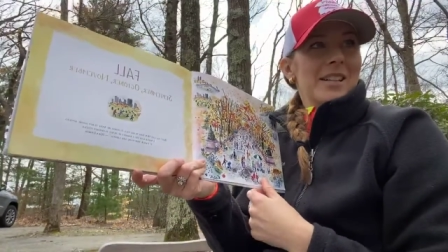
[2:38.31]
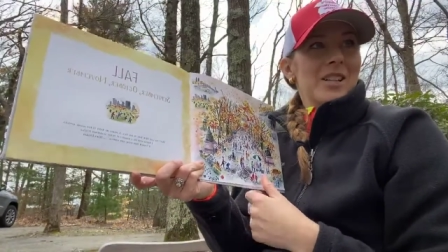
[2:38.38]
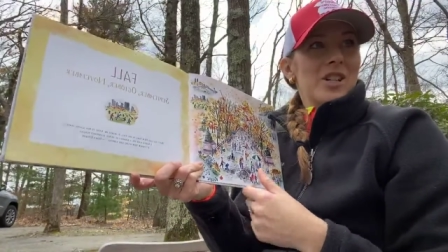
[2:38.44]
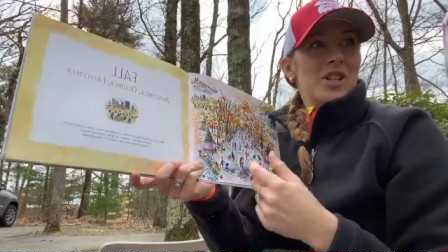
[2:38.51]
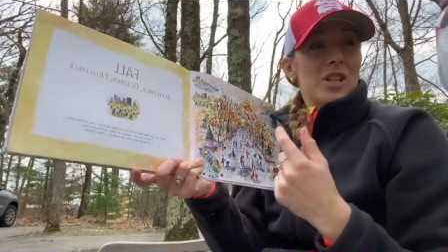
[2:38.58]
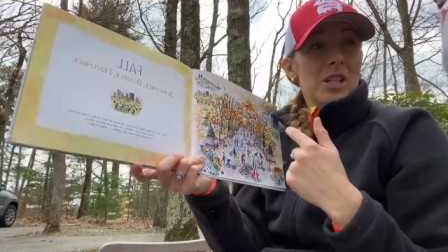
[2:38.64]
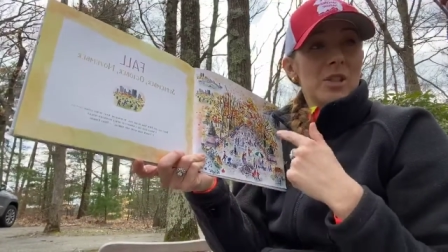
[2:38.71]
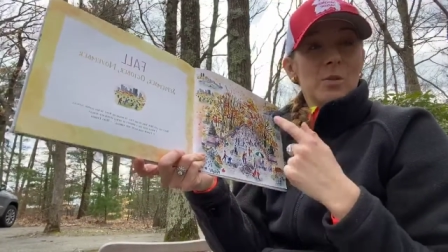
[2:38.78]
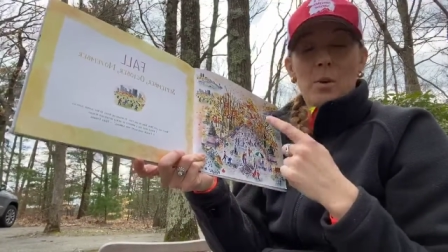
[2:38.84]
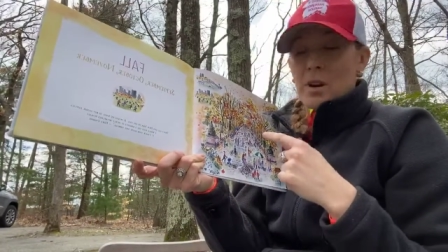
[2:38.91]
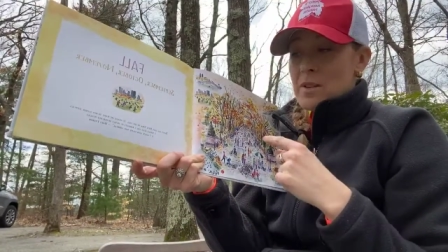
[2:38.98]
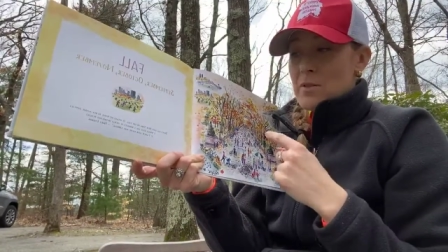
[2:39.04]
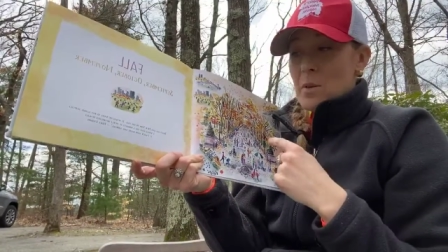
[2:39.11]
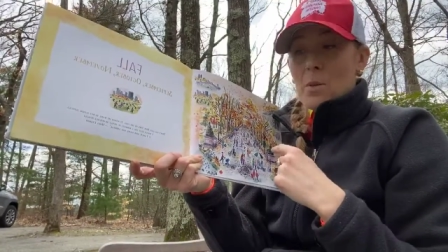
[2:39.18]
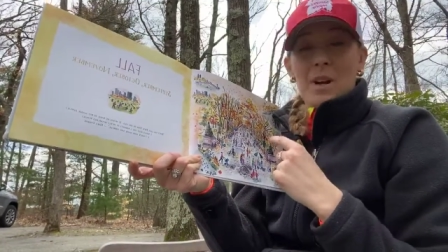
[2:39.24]
She's one
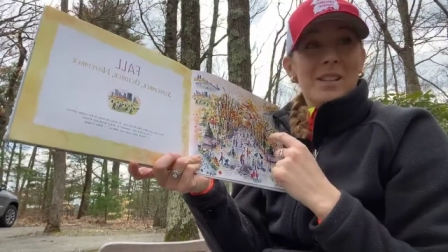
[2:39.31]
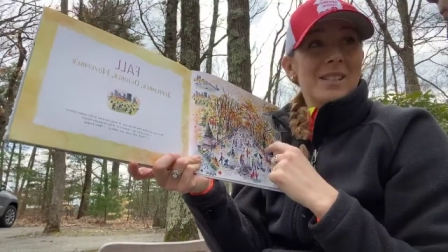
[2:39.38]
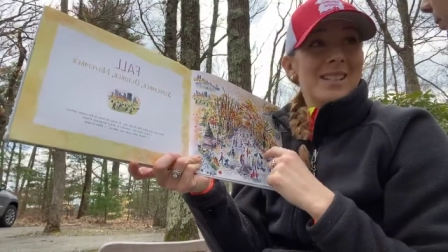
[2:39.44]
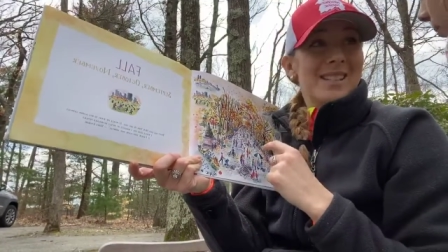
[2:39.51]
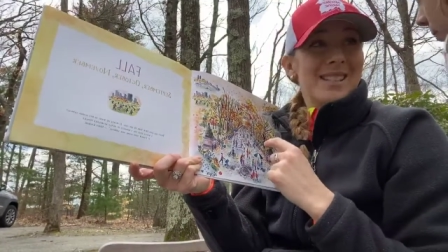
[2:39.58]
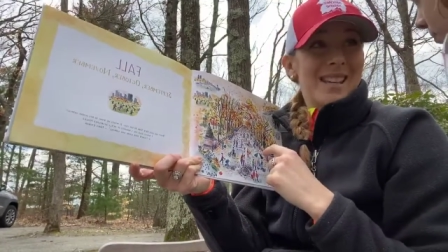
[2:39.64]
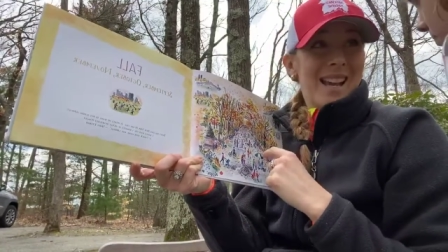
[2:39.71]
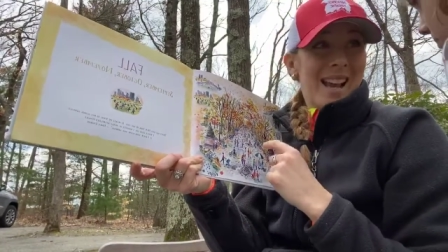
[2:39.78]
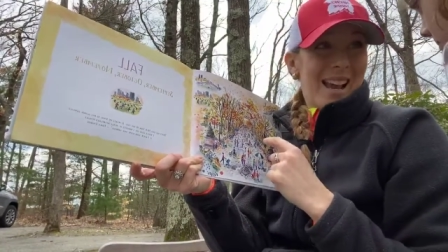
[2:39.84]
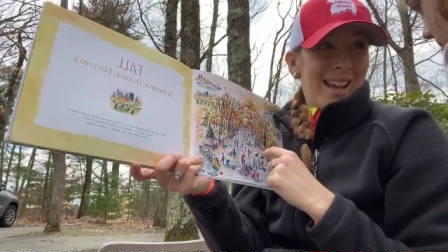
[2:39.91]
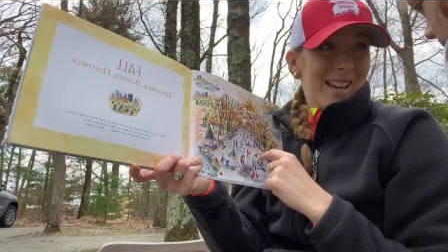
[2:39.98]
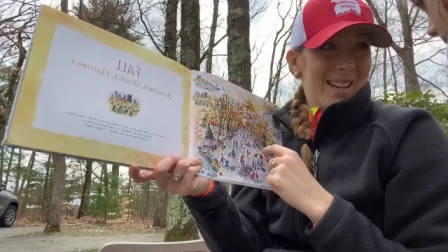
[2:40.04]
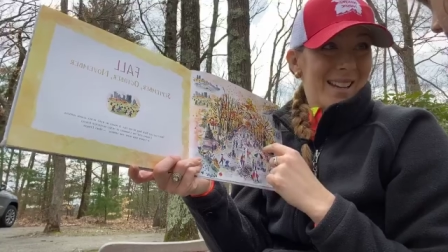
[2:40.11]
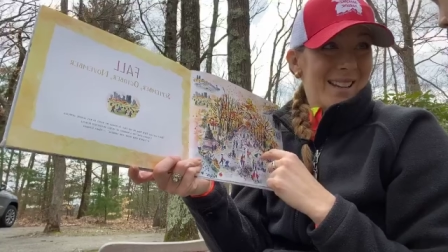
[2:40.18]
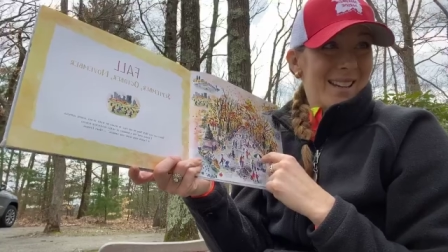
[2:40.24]
of the ones singing
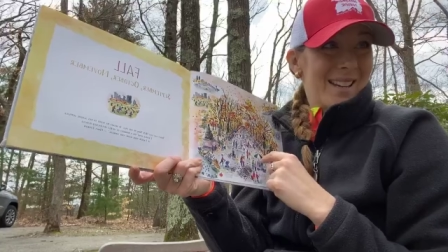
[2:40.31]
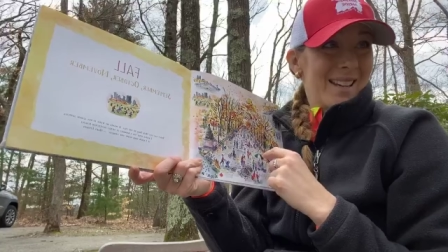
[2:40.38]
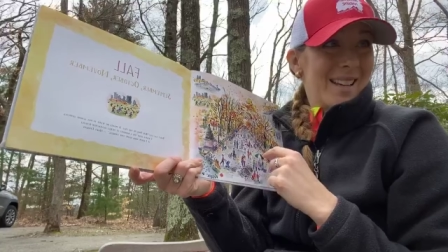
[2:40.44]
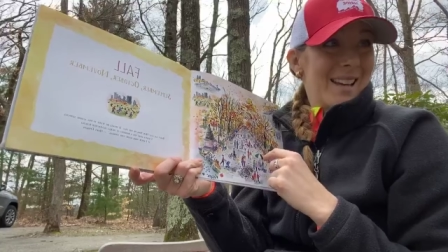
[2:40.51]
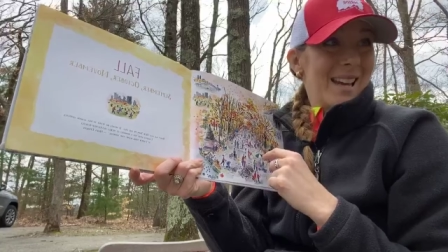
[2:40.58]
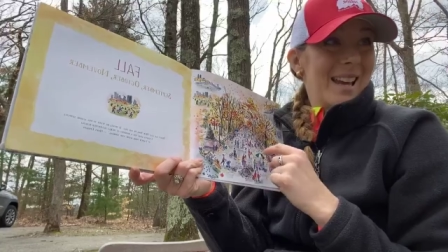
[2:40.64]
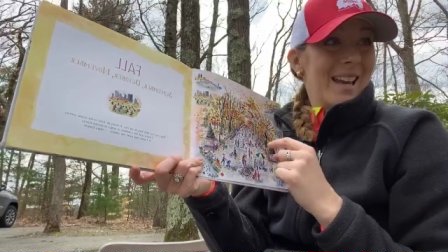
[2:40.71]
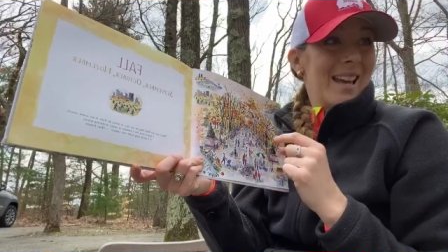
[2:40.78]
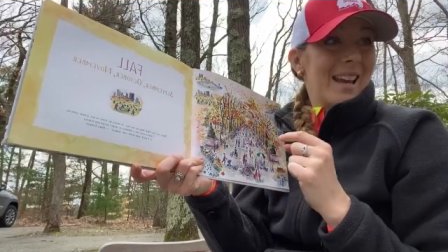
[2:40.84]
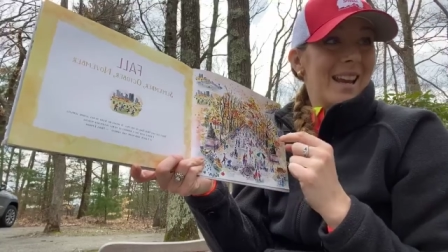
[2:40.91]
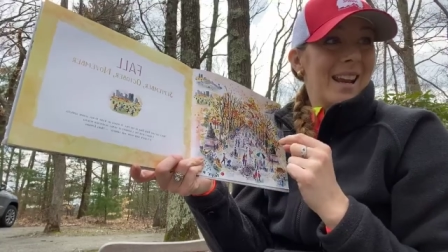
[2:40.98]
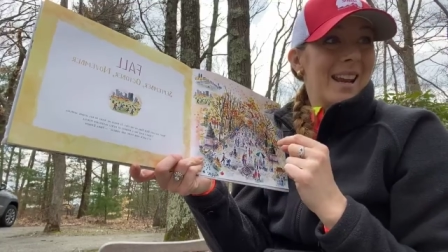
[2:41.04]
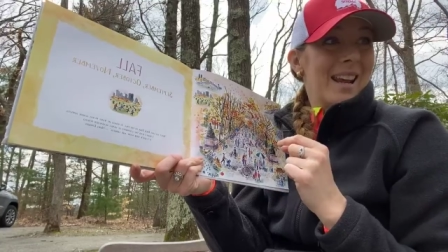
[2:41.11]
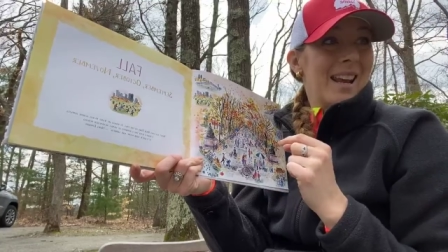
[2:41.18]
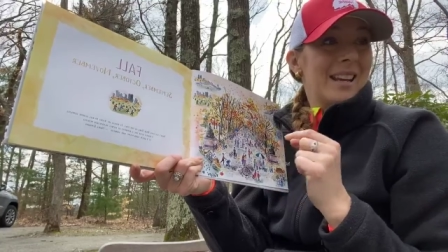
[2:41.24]

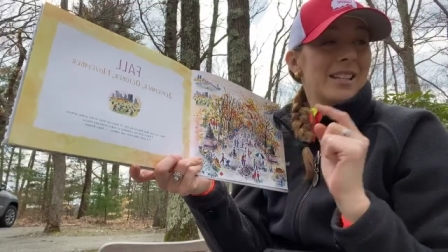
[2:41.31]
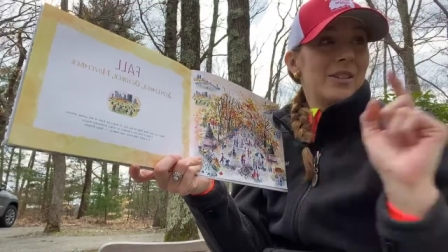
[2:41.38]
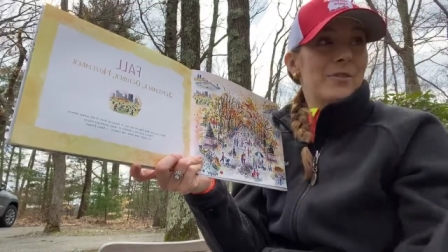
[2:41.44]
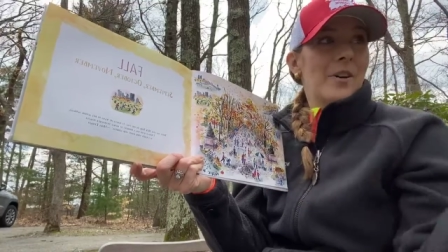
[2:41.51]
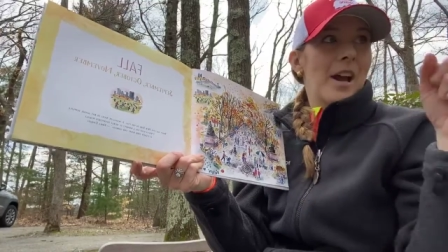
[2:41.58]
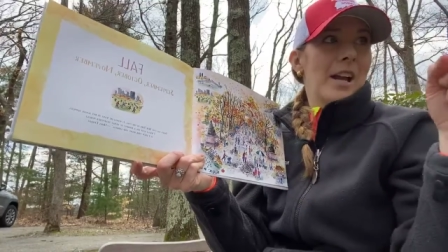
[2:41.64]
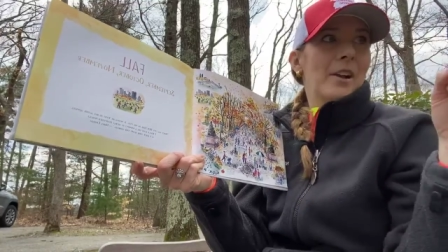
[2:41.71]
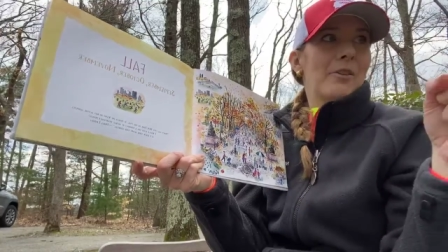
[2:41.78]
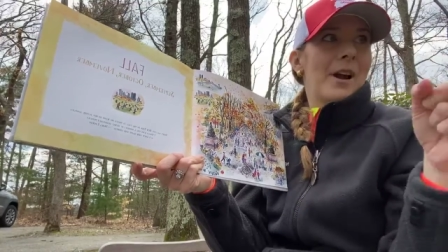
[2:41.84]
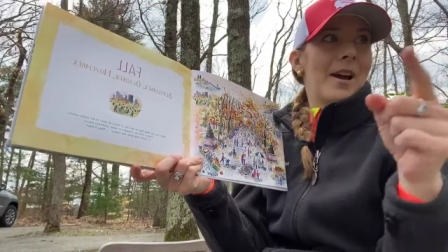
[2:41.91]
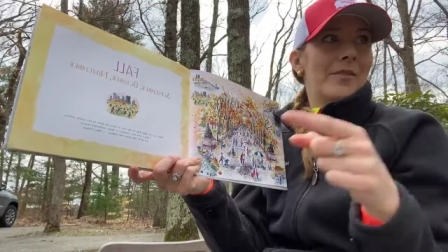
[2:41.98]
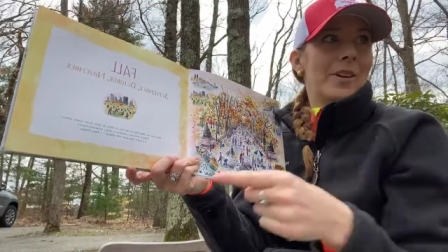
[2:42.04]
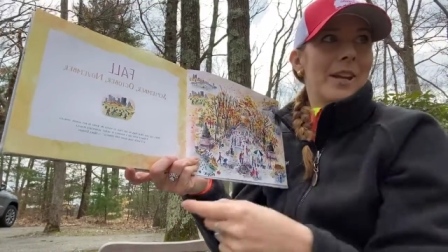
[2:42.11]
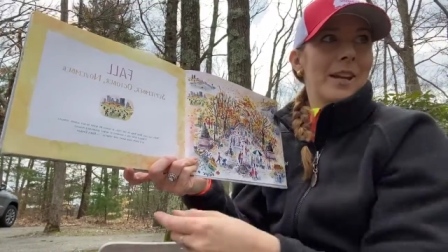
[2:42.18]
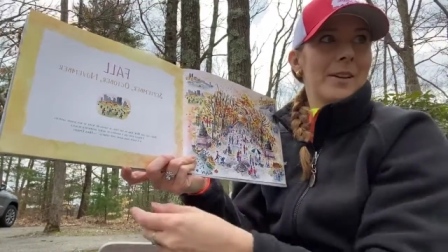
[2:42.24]
in Defying
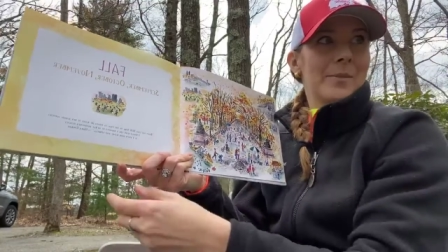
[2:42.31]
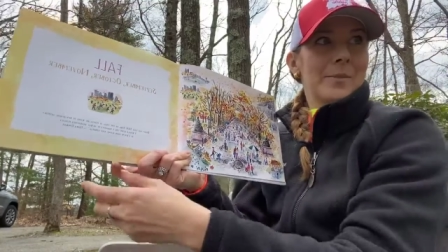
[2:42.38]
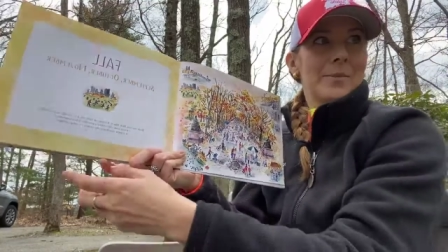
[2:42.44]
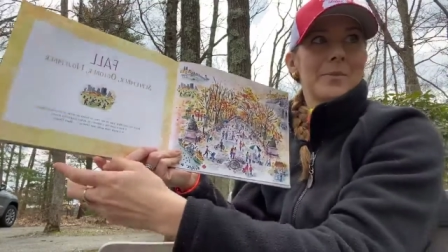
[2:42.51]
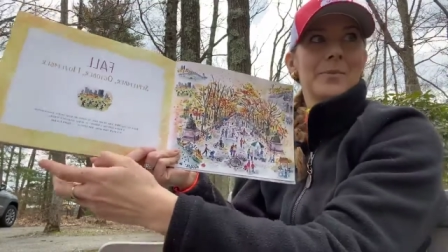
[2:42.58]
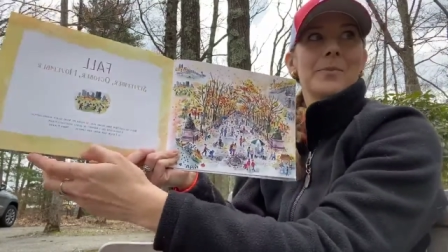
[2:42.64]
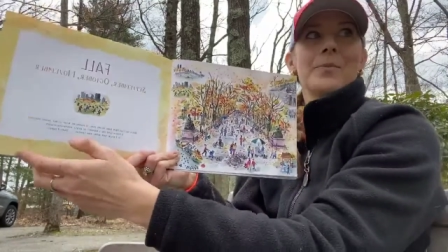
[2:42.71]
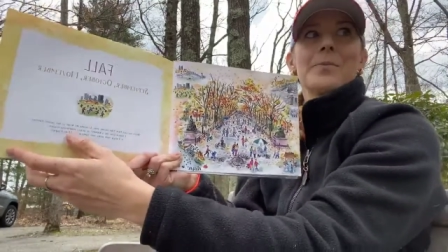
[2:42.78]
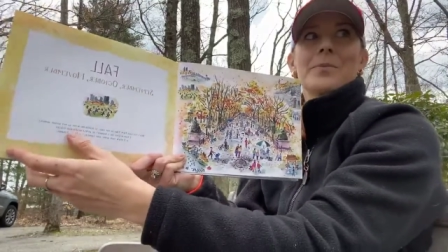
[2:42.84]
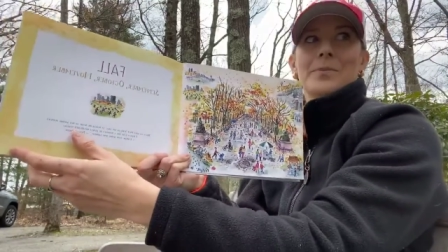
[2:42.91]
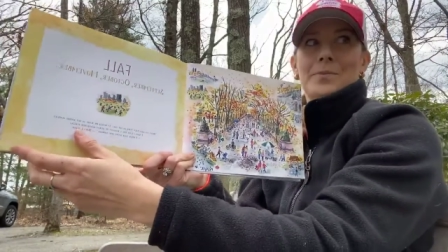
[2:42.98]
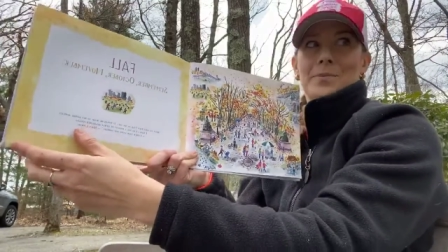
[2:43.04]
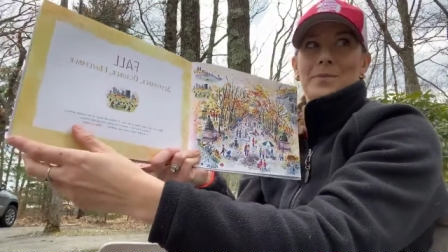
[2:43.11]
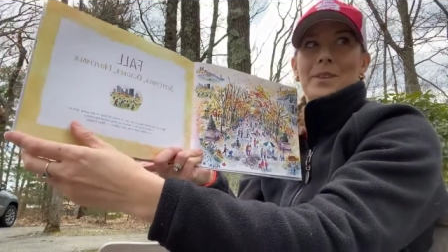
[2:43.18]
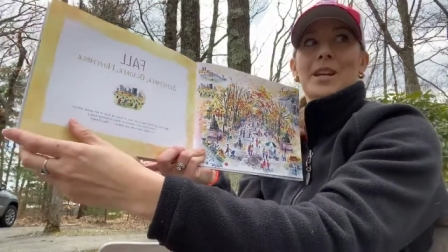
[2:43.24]
Gravity.
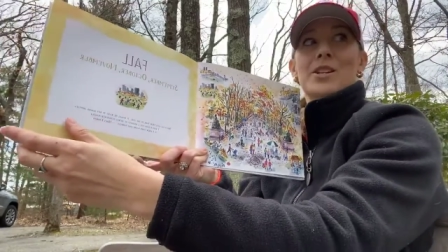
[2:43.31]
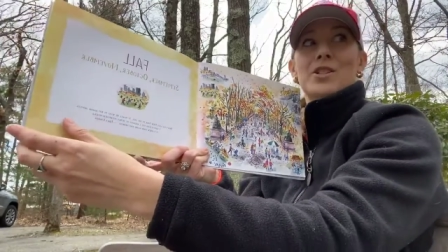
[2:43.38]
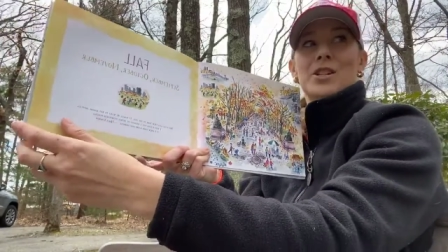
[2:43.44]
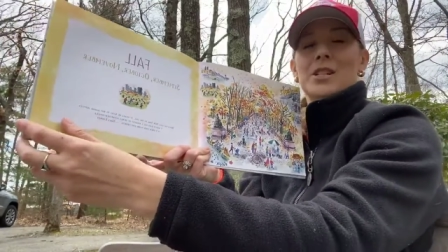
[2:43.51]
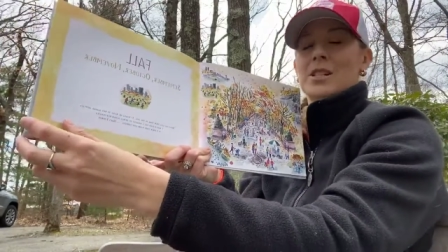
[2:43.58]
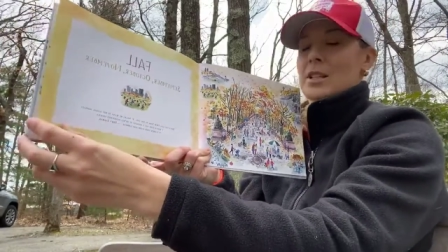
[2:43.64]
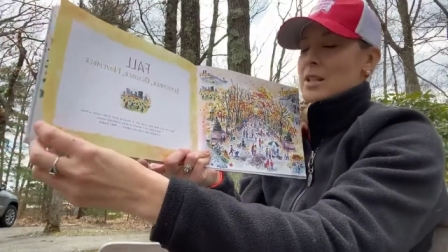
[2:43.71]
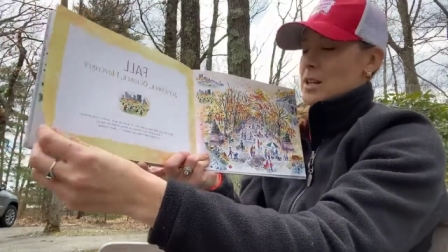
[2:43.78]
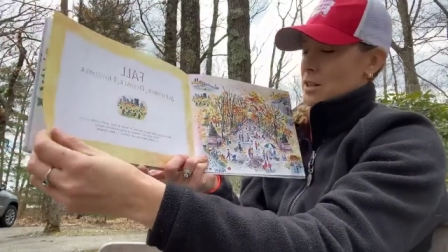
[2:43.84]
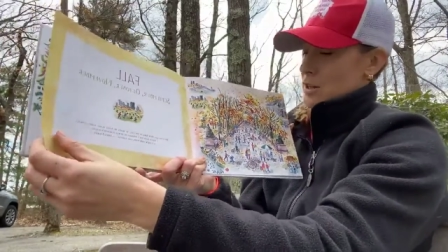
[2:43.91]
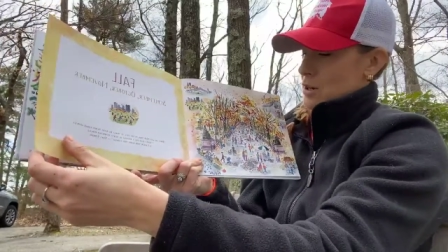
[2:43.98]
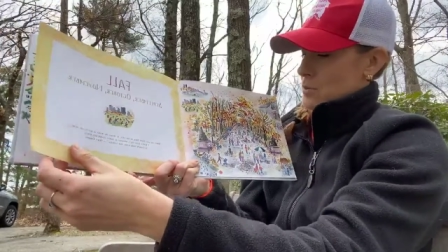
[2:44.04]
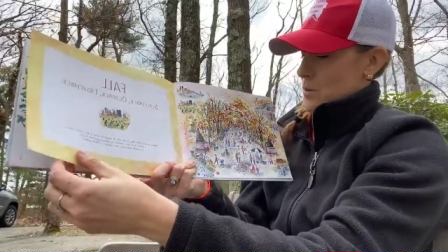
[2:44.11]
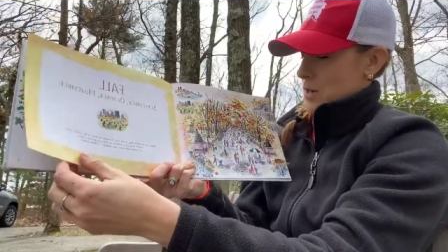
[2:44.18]
She's Glinda the Good